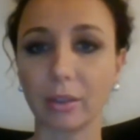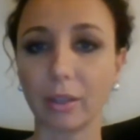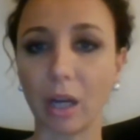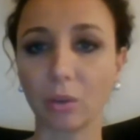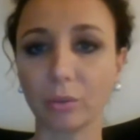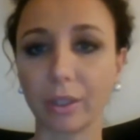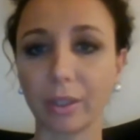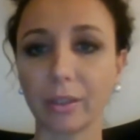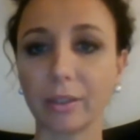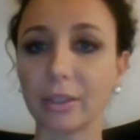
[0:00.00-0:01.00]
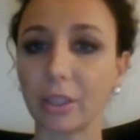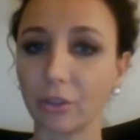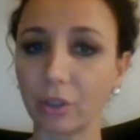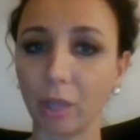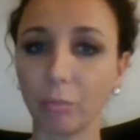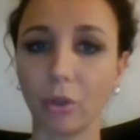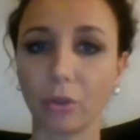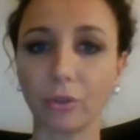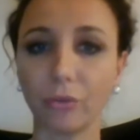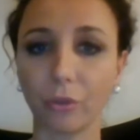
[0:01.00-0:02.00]
now the central
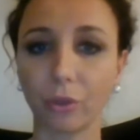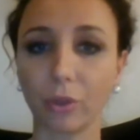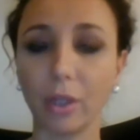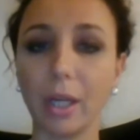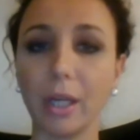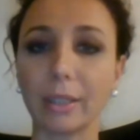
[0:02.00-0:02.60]
point for